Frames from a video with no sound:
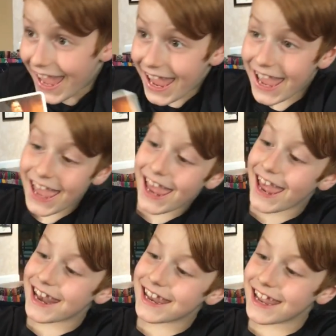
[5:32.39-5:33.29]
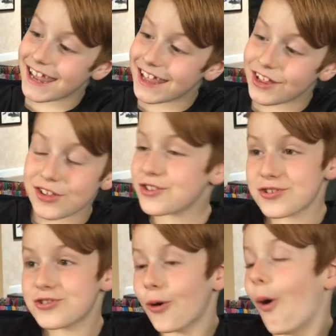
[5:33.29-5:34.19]
And
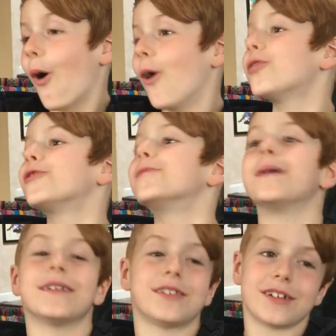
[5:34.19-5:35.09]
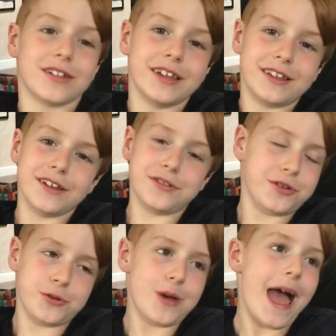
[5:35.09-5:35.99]
so Arthur basically didn't
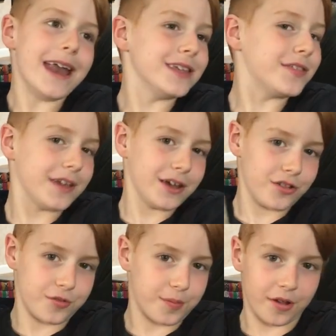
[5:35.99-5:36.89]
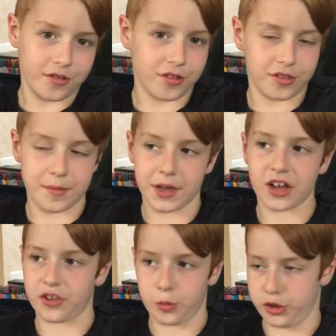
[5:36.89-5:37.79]
do anything in his presidency
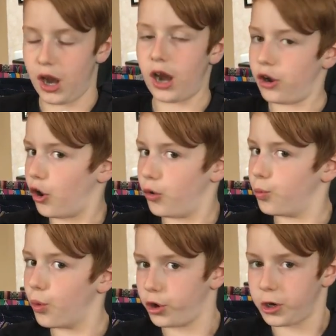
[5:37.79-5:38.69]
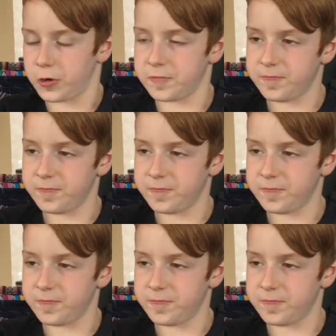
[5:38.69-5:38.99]
because he was not a hard worker.